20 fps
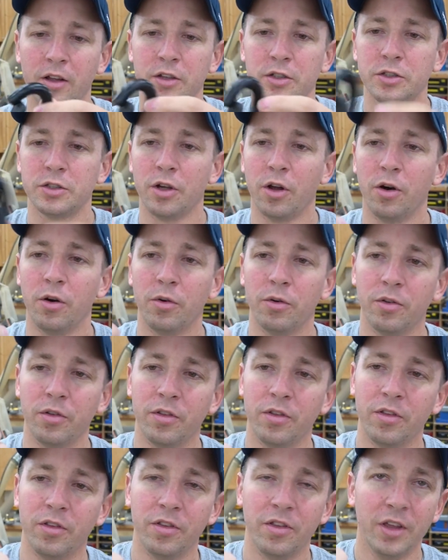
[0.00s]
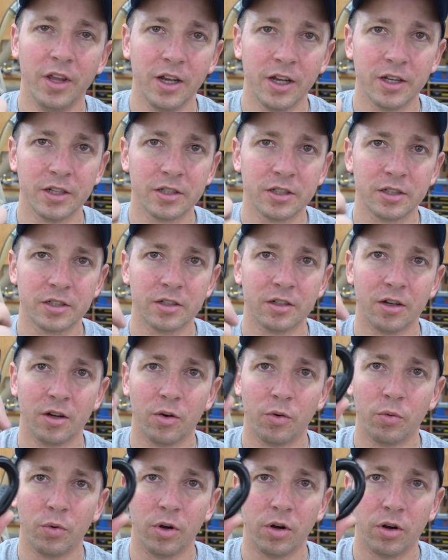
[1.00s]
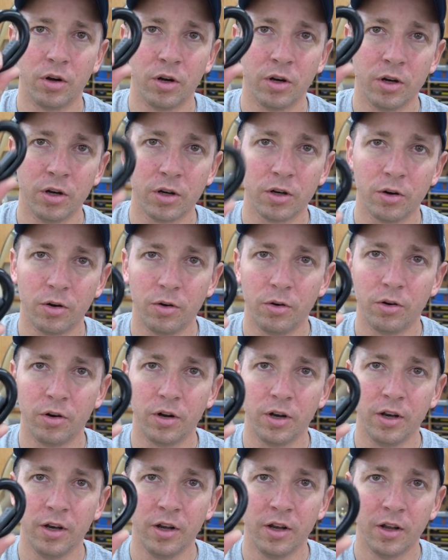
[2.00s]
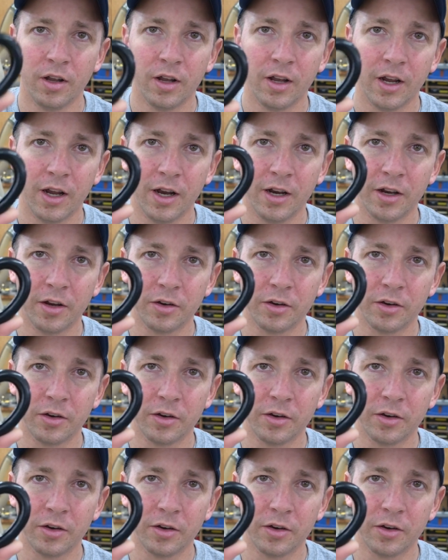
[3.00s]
So this will hook on and